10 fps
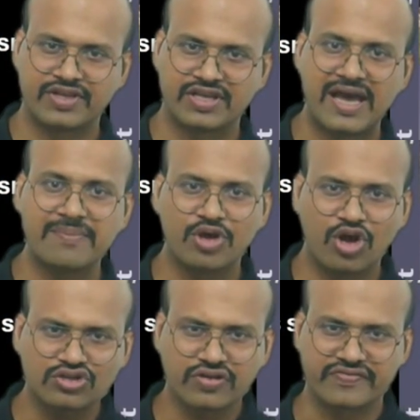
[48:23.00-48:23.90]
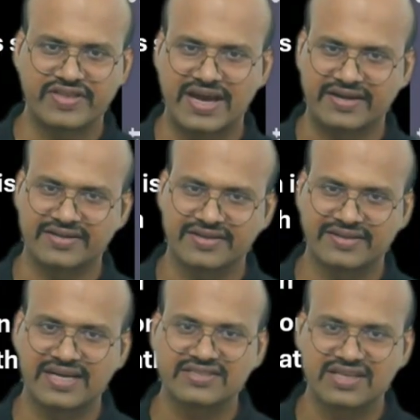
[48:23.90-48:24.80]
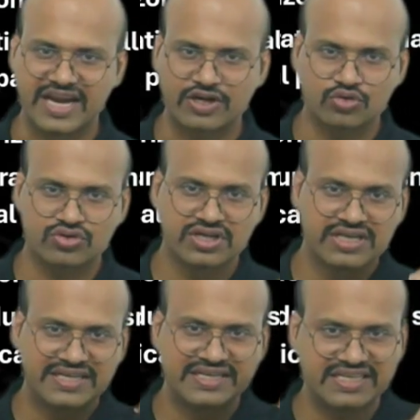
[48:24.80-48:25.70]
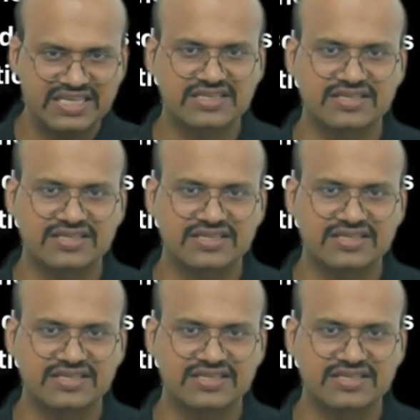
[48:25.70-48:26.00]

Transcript: And because of that, that sunlight could reach